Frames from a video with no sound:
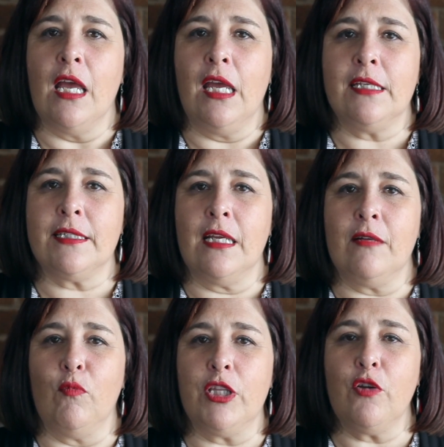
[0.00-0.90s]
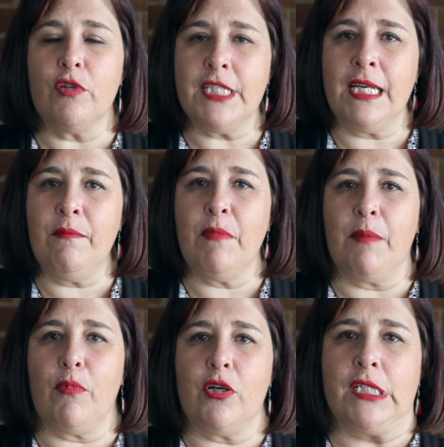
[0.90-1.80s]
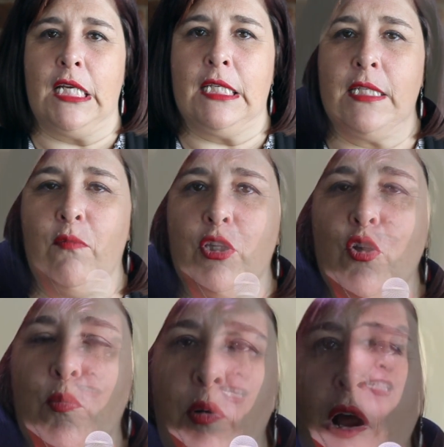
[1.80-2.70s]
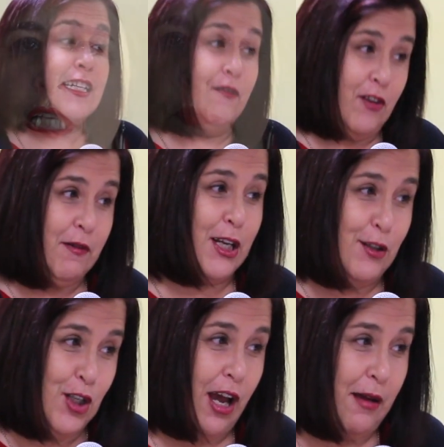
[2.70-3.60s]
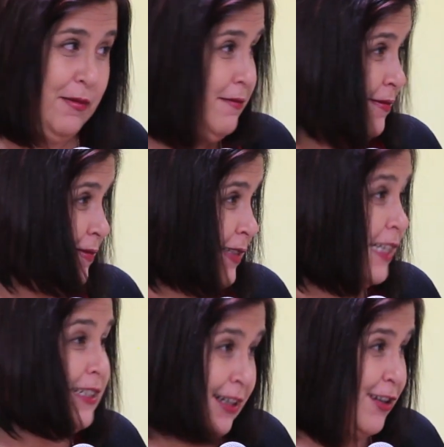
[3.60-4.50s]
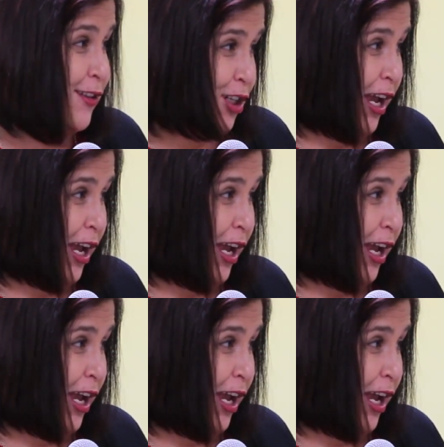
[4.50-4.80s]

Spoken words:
Is it with your team members? Is it with your prospects? Is it with your audience?